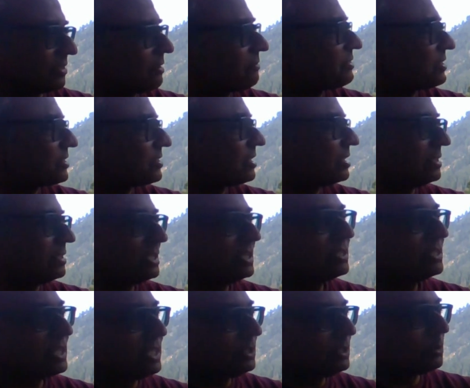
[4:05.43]
sufficient
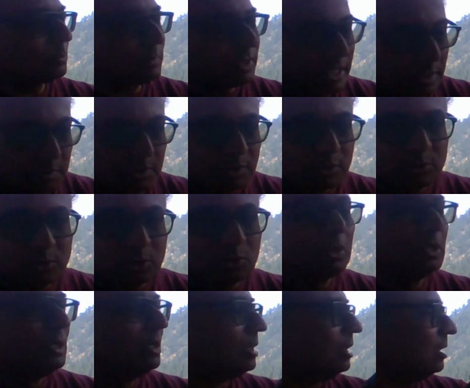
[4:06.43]
detail to be able to
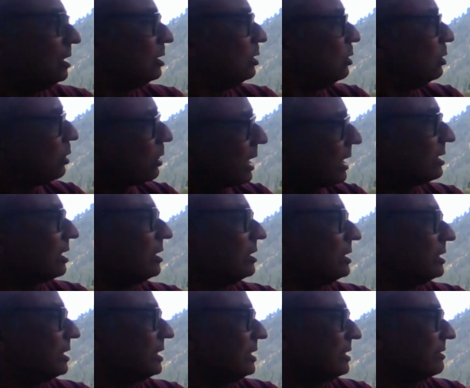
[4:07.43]
look at all
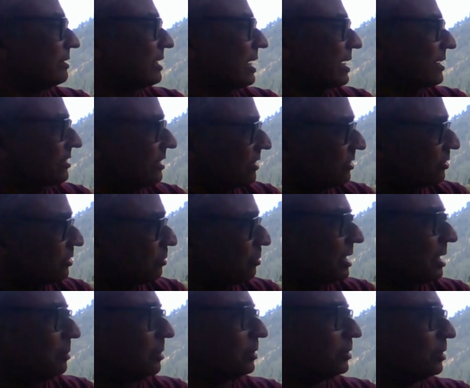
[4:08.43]
the interactions, to
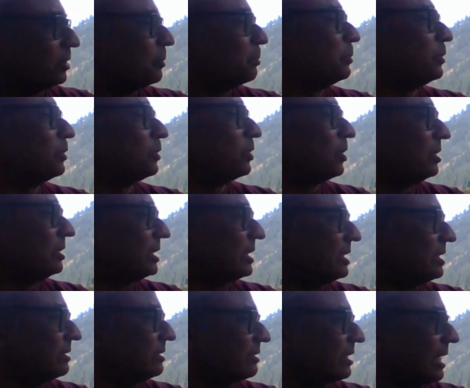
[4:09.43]
be able to compute all the
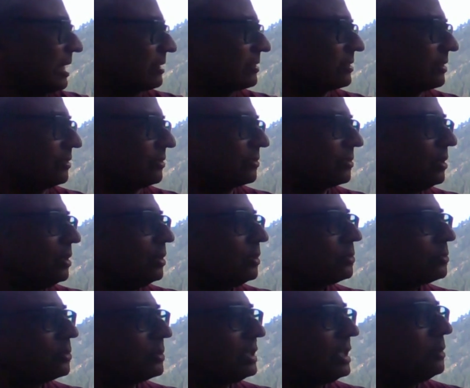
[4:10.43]
interactions.
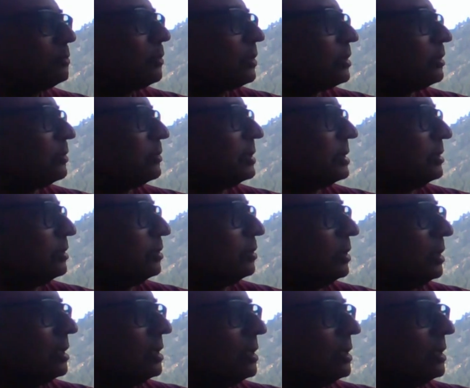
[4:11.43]
So then what do we do?